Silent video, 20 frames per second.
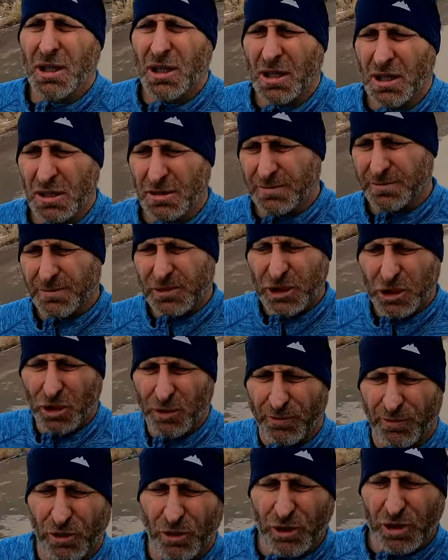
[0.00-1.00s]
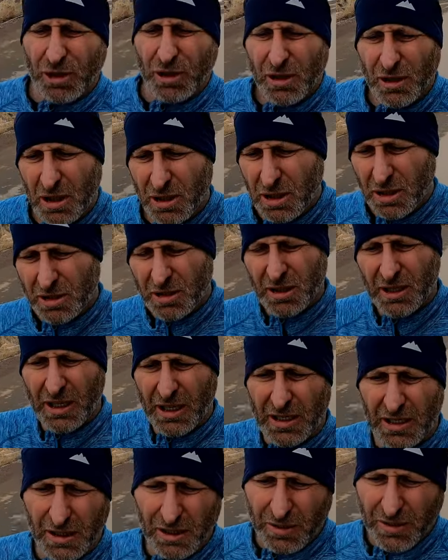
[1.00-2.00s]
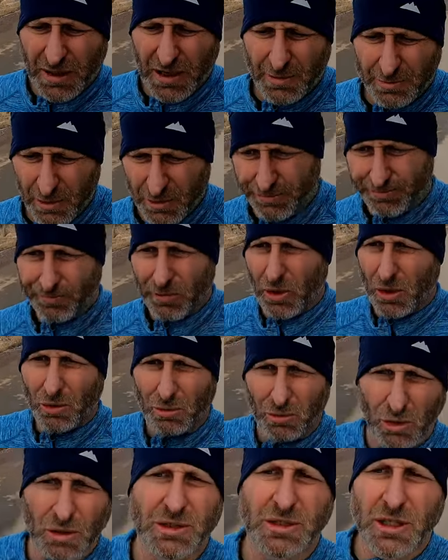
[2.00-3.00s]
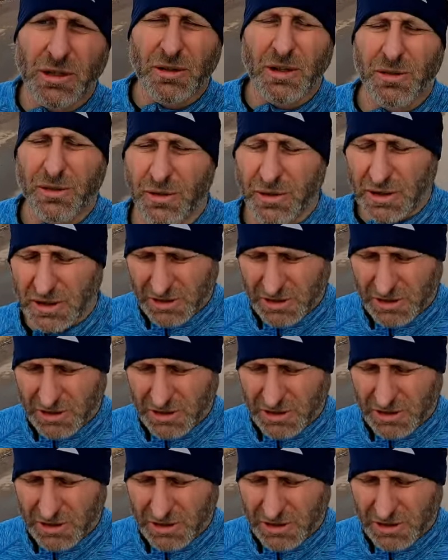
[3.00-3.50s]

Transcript: So hopefully today I can do that, but we'll see throughout the